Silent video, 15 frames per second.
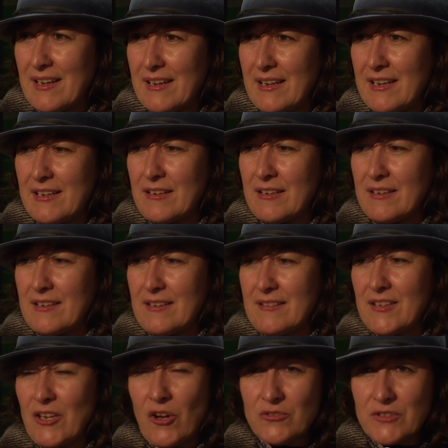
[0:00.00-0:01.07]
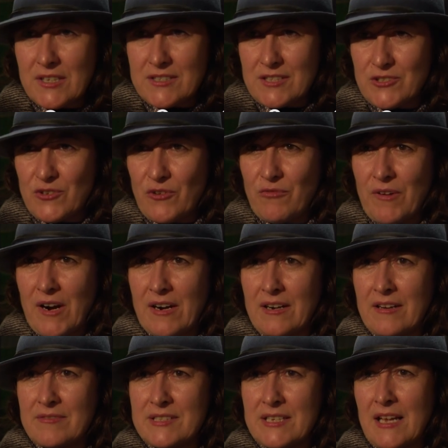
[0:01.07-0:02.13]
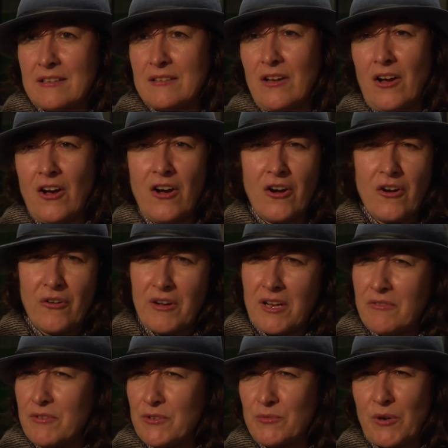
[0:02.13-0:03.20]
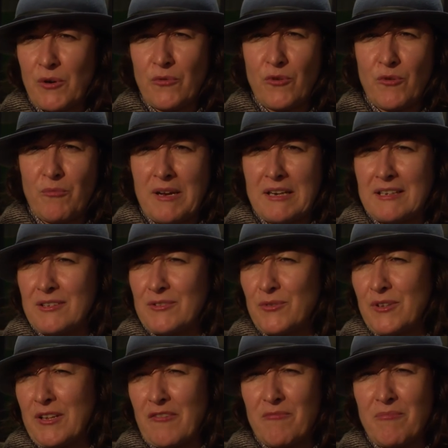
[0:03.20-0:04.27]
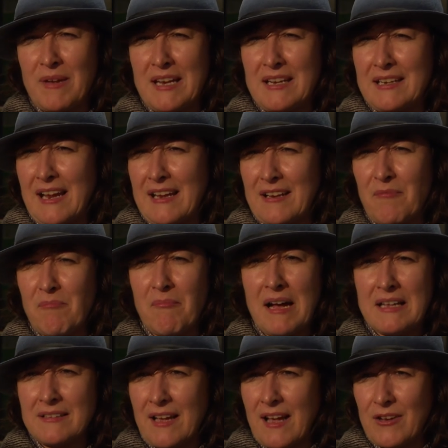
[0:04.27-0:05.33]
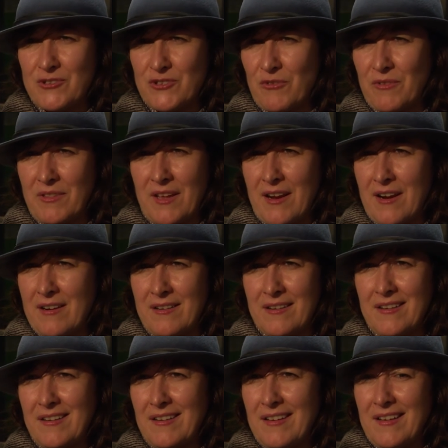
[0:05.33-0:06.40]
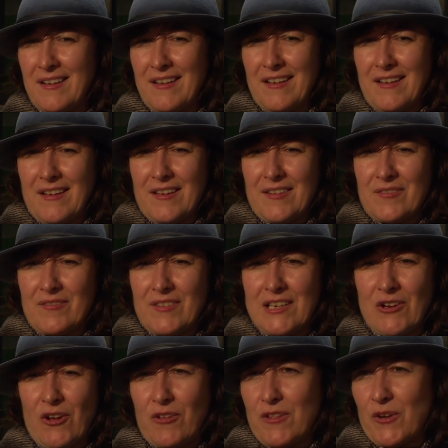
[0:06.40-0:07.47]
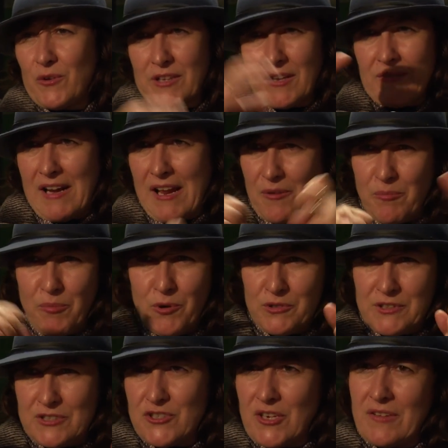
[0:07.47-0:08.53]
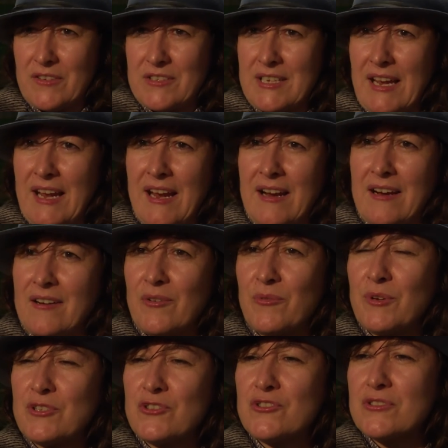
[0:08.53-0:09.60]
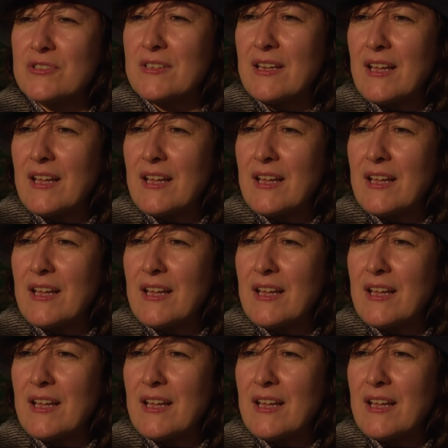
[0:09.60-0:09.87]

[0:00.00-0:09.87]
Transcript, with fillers: in the audiences so far have said, oh, if it were women, it would have been like a madhouse over there. You know, they would have like pulled each other's hair, which